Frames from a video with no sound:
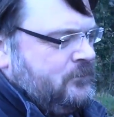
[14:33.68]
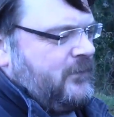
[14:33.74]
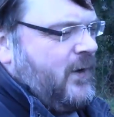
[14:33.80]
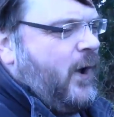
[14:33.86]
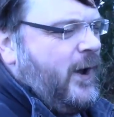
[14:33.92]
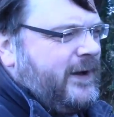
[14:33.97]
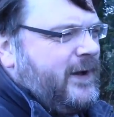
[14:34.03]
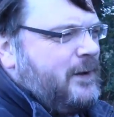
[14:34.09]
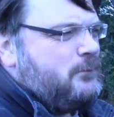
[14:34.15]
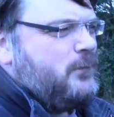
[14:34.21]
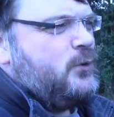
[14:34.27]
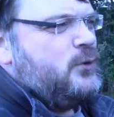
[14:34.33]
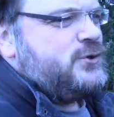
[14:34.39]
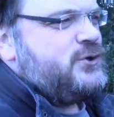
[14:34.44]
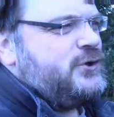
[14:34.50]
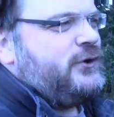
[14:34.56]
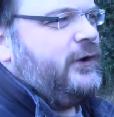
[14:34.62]
I got more
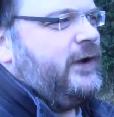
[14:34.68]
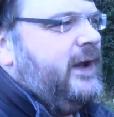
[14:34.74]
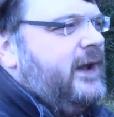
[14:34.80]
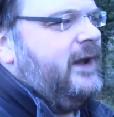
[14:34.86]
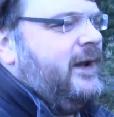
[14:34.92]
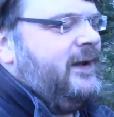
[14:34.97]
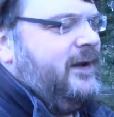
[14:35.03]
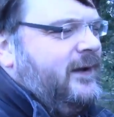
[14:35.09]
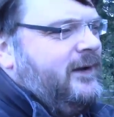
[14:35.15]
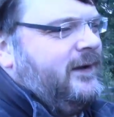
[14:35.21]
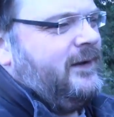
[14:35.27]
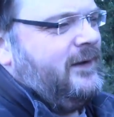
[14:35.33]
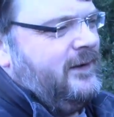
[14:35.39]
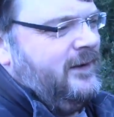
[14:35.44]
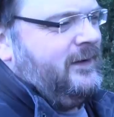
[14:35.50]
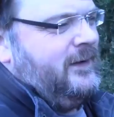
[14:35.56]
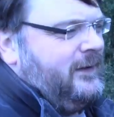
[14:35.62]
joy
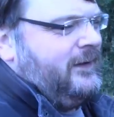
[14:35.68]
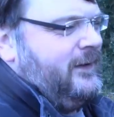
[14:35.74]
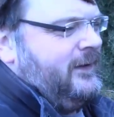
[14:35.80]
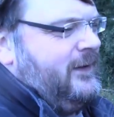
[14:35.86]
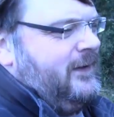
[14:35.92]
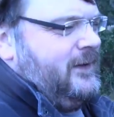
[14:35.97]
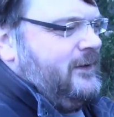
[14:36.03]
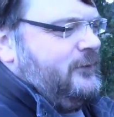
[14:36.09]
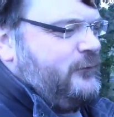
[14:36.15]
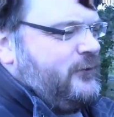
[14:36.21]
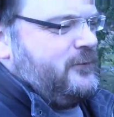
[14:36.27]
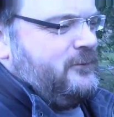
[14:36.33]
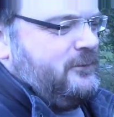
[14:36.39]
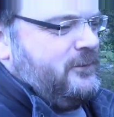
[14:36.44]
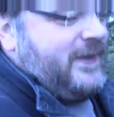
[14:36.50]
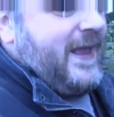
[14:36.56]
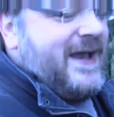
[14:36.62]

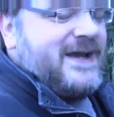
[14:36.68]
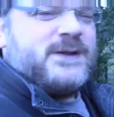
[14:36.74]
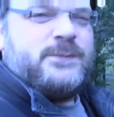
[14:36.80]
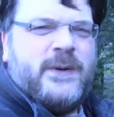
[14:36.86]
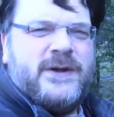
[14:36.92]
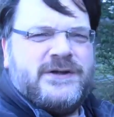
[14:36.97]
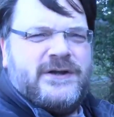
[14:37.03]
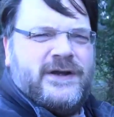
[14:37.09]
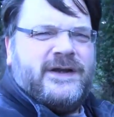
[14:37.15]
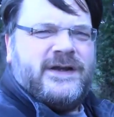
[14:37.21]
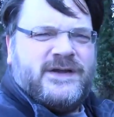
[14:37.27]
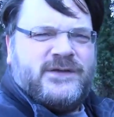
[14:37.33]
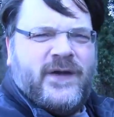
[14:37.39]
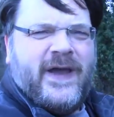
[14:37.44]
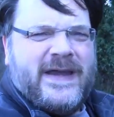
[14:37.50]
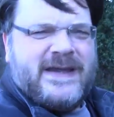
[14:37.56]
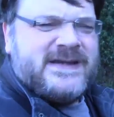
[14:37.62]
from that expression on his
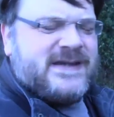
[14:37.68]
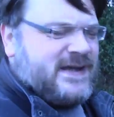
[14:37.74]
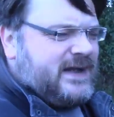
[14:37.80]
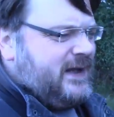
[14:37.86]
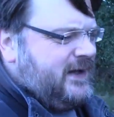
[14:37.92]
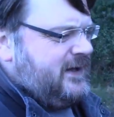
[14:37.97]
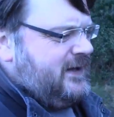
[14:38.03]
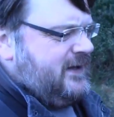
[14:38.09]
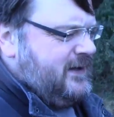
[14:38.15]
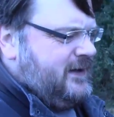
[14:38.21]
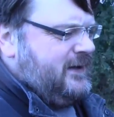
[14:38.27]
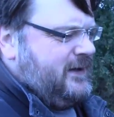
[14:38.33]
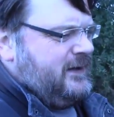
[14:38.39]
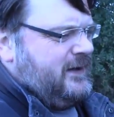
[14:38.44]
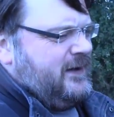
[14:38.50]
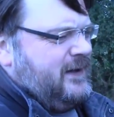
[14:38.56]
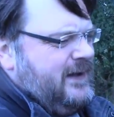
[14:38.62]
face
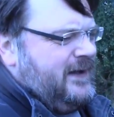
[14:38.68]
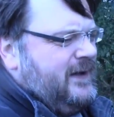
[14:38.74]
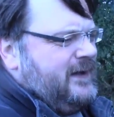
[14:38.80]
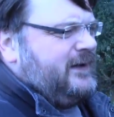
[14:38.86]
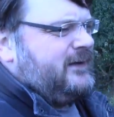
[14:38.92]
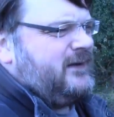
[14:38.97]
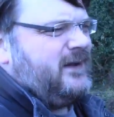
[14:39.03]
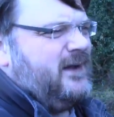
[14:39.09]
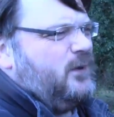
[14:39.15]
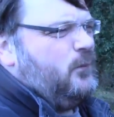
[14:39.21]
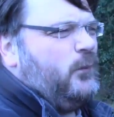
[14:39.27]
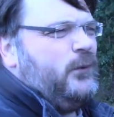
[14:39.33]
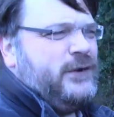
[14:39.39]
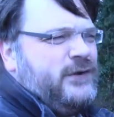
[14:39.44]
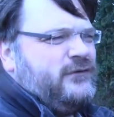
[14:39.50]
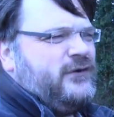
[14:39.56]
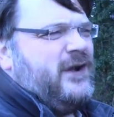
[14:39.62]
than I
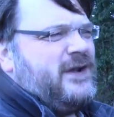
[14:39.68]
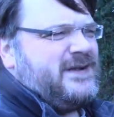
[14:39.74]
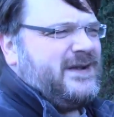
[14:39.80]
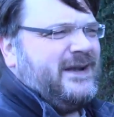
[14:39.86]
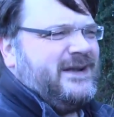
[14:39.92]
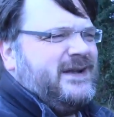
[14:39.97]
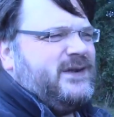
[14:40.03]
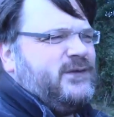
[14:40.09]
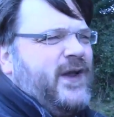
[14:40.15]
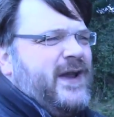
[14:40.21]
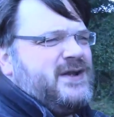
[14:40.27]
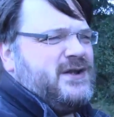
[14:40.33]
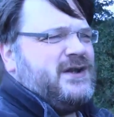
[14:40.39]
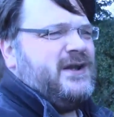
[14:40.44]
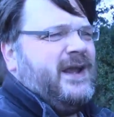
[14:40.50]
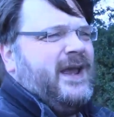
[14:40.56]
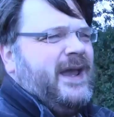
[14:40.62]
would have got
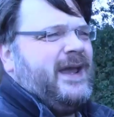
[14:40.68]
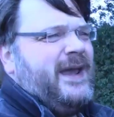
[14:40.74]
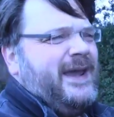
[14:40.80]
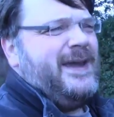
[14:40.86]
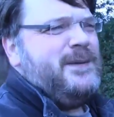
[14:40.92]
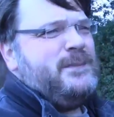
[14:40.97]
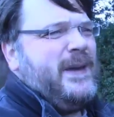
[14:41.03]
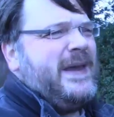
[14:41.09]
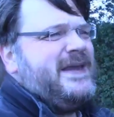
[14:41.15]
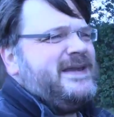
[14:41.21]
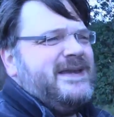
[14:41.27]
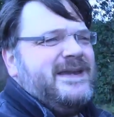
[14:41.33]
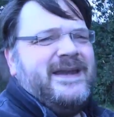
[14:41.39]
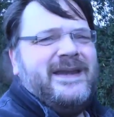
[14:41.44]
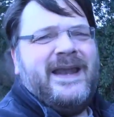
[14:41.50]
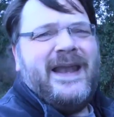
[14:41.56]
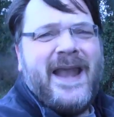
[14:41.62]
satisfaction in beating
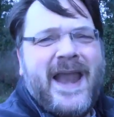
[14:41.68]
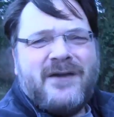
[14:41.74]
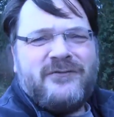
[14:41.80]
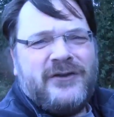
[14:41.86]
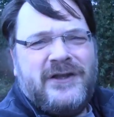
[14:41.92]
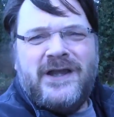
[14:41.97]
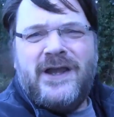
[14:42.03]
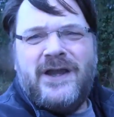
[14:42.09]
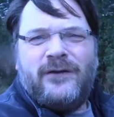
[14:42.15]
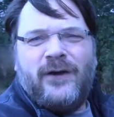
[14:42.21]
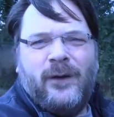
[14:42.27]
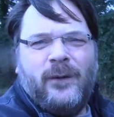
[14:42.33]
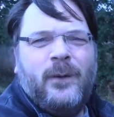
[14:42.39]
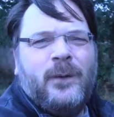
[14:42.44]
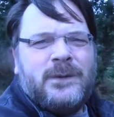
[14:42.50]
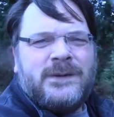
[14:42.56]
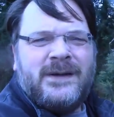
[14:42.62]
an
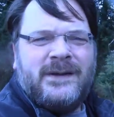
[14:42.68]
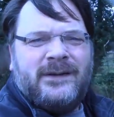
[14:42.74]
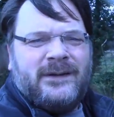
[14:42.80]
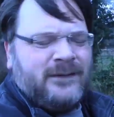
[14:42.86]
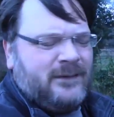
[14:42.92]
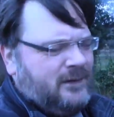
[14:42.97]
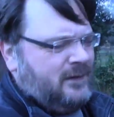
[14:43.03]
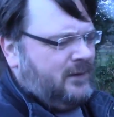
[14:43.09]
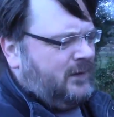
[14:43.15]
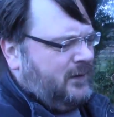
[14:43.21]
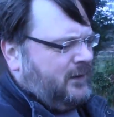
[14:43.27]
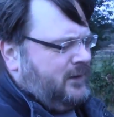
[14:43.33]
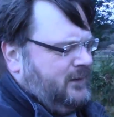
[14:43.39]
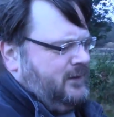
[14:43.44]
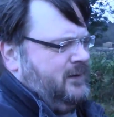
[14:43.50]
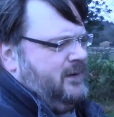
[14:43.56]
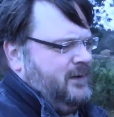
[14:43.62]
11-year-old.
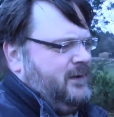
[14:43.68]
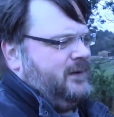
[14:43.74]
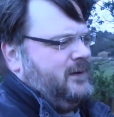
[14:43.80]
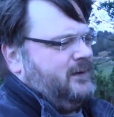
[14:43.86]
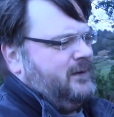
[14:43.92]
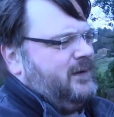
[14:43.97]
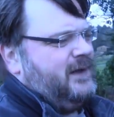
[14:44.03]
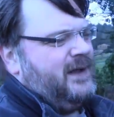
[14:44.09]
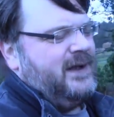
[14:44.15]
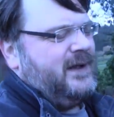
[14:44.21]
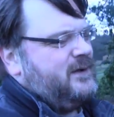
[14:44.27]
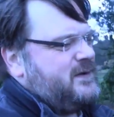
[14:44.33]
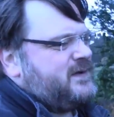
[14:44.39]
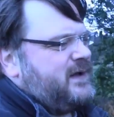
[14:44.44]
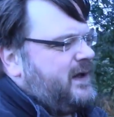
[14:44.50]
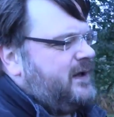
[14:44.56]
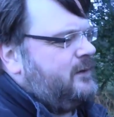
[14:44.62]
You know,
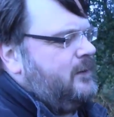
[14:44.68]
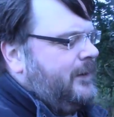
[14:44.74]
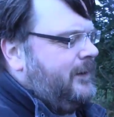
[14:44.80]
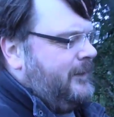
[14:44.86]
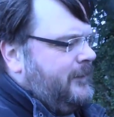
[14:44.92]
so